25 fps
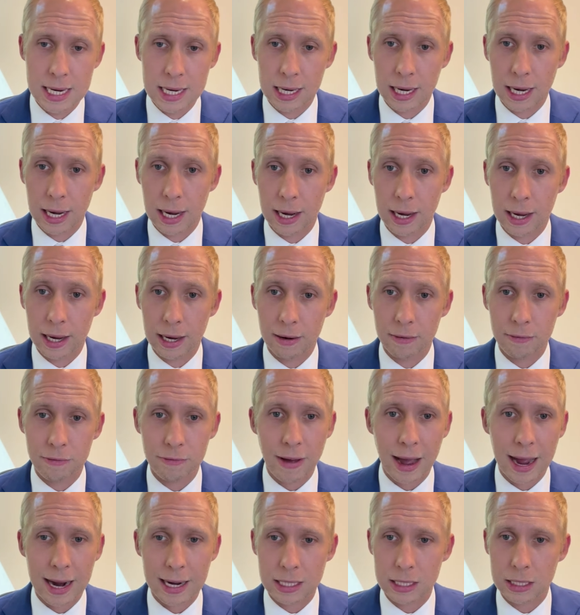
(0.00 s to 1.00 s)
Uh, in
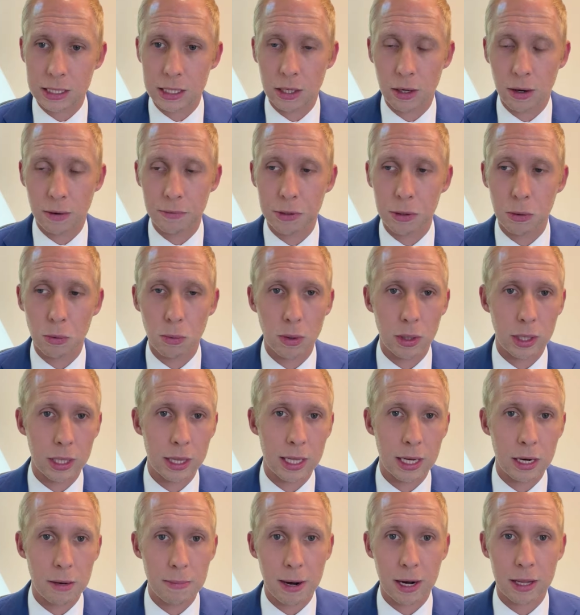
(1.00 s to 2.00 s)
fact, you know, if you really
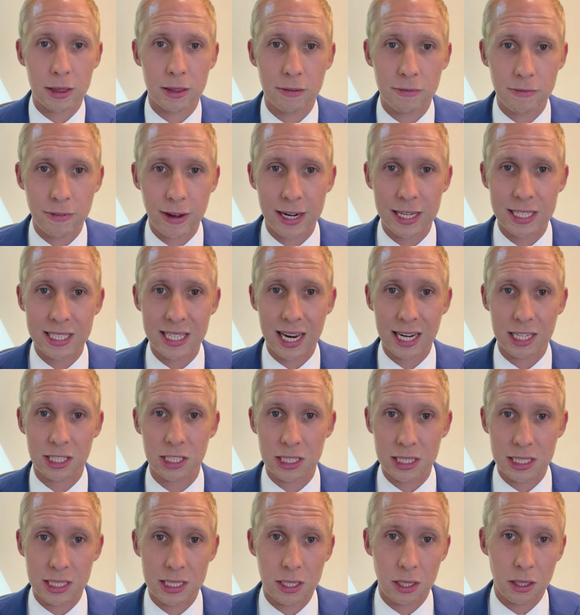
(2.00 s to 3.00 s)
think about it, the Fed is
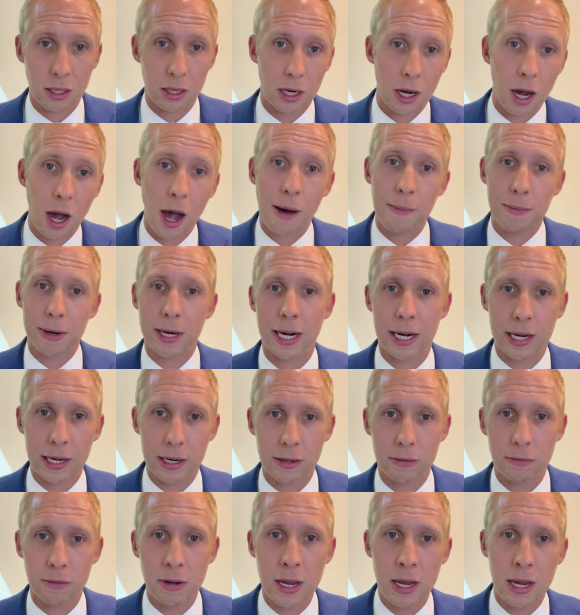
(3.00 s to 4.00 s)
actually still
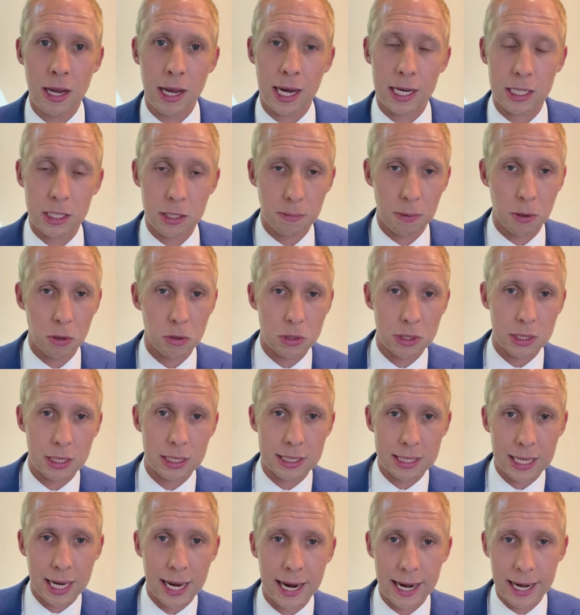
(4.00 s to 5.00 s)
accommodative as opposed to
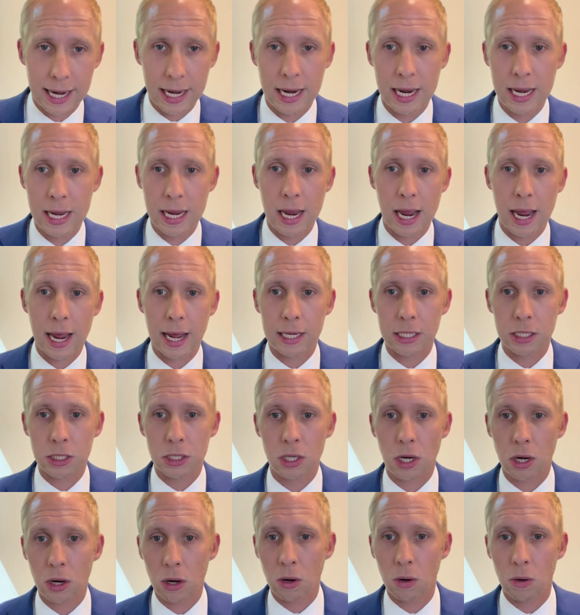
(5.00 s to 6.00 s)
tight, and
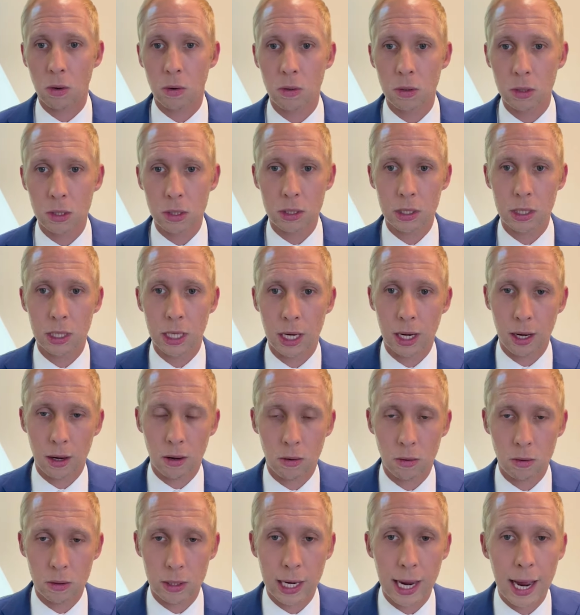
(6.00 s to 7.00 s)
so you
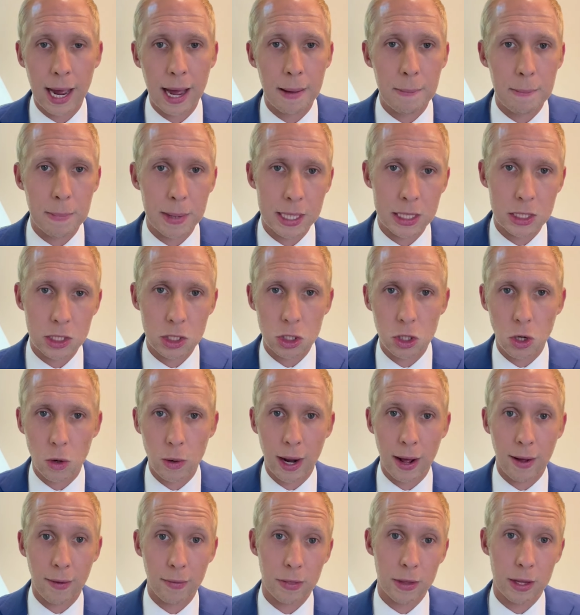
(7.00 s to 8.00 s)
know, yeah, it may slow
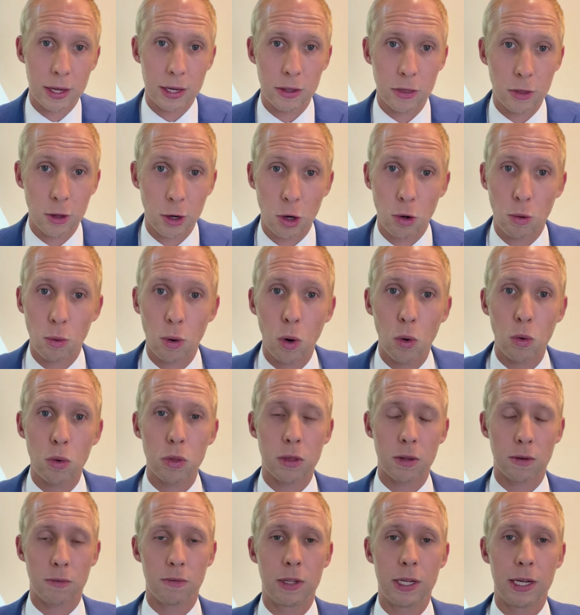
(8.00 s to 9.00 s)
down the the
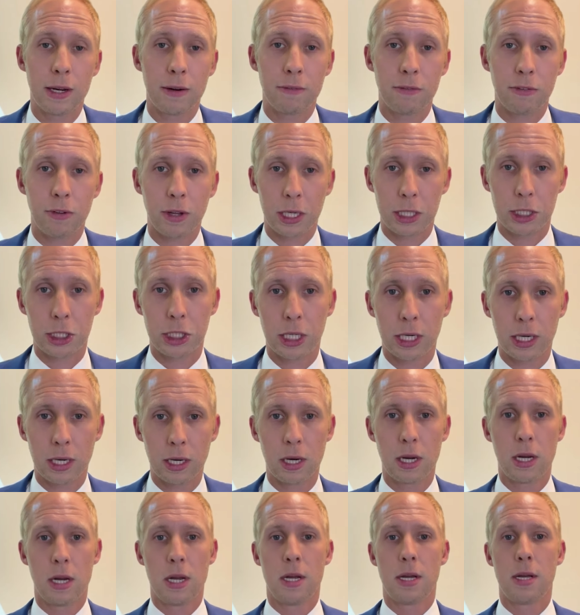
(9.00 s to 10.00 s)
growth of the
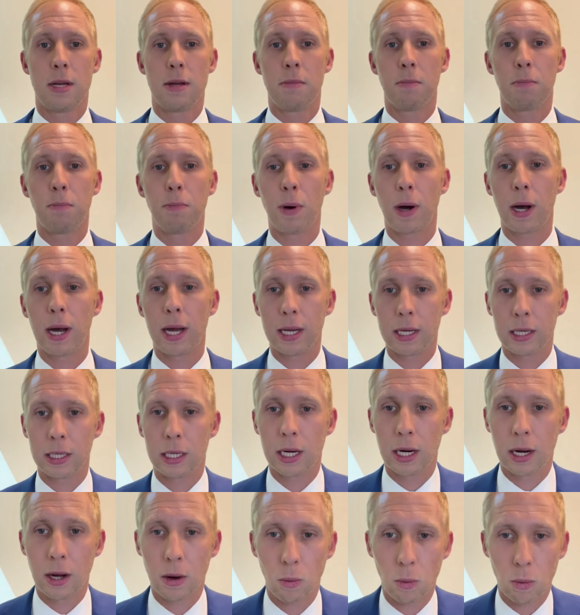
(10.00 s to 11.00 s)
inflation, but
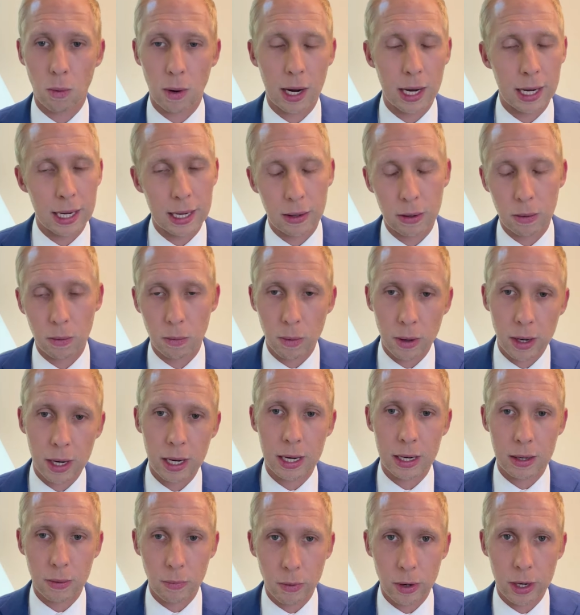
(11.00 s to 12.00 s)
you know, we're
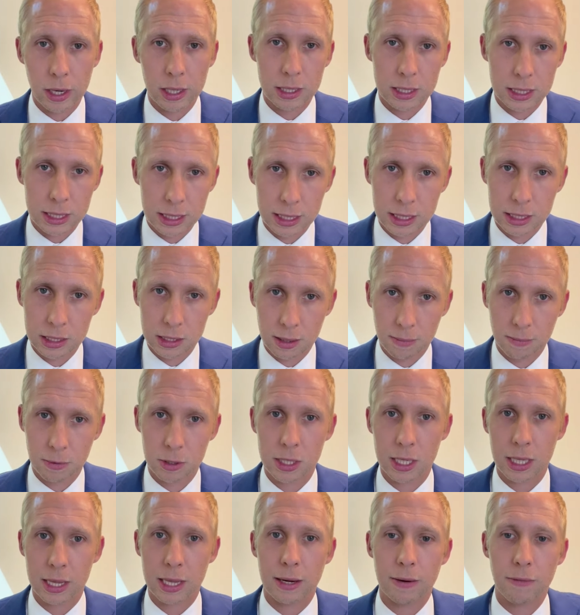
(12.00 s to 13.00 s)
gonna we're gonna see these
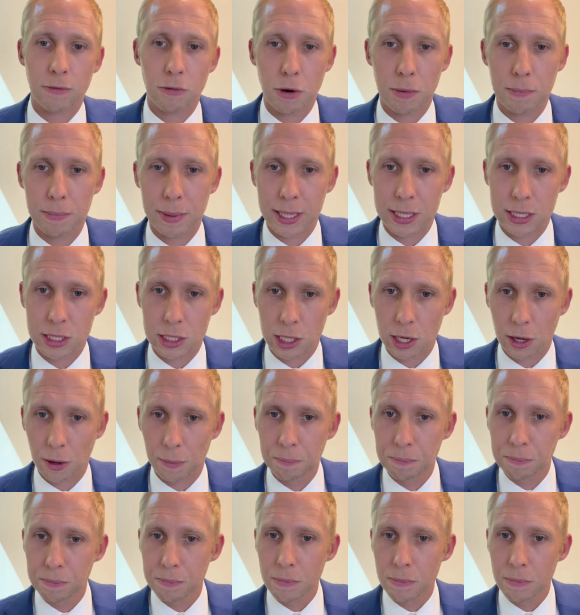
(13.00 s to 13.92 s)
numbers I think for a bit still.